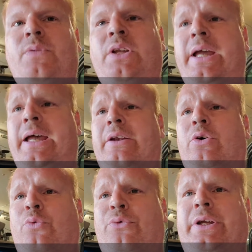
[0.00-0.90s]
And
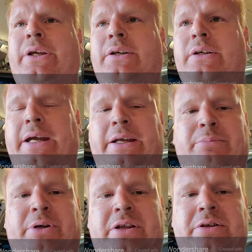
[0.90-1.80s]
hopefully I can
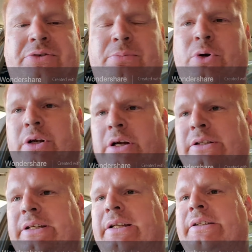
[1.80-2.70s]
bring you some more
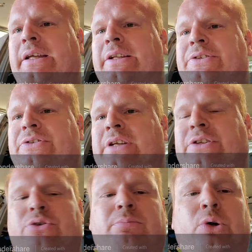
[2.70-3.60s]
content that's not
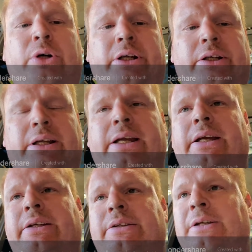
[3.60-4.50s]
so boring
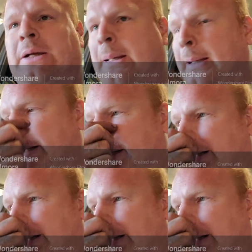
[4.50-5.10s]
and a